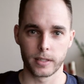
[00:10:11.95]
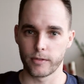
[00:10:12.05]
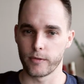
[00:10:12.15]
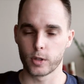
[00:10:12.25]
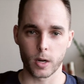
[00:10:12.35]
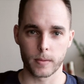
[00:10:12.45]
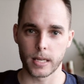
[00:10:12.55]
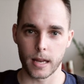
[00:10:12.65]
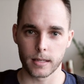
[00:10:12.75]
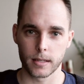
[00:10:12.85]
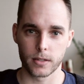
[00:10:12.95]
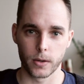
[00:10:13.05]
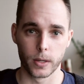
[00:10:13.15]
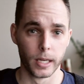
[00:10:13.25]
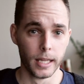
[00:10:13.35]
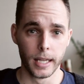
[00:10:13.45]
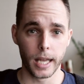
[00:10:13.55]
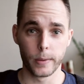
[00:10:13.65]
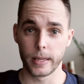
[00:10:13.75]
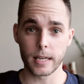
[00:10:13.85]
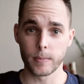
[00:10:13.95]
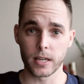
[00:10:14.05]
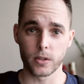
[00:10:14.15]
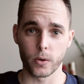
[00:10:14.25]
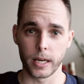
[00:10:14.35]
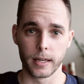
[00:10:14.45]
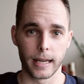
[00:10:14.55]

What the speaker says: different circumstances. So anyway, that's my story.